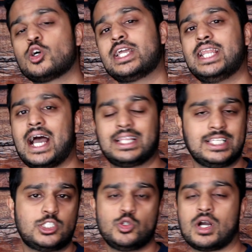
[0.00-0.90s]
looking at
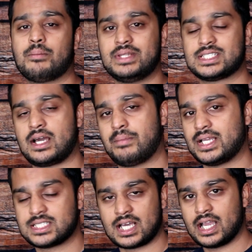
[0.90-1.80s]
these two companies side
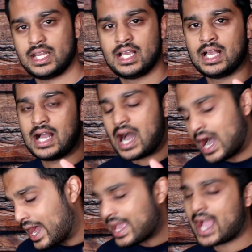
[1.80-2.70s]
by side,
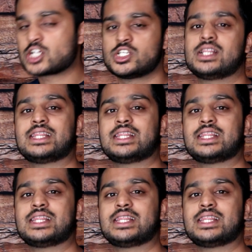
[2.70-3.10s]
I actually